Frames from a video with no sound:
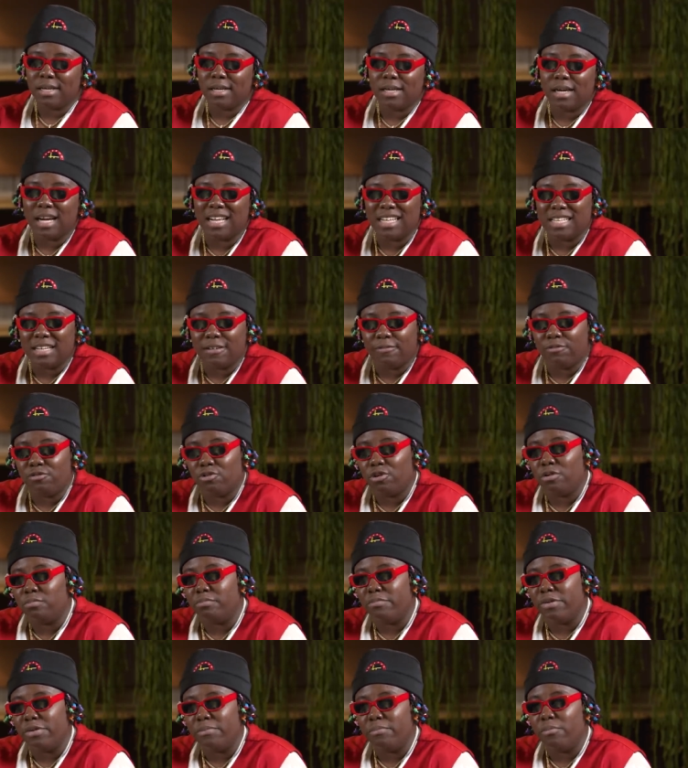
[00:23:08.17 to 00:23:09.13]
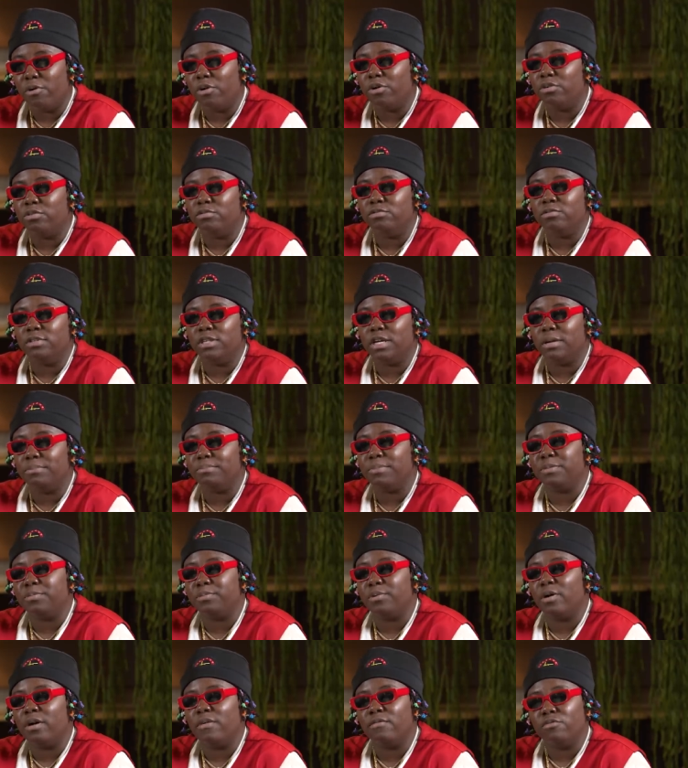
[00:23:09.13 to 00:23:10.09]
and they've done me more good than
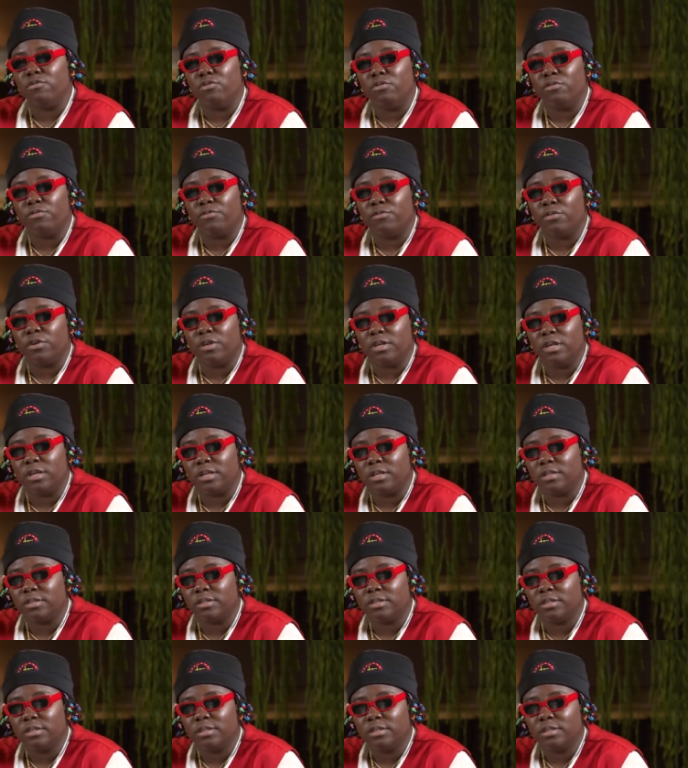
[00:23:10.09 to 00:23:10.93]
people I've known for years.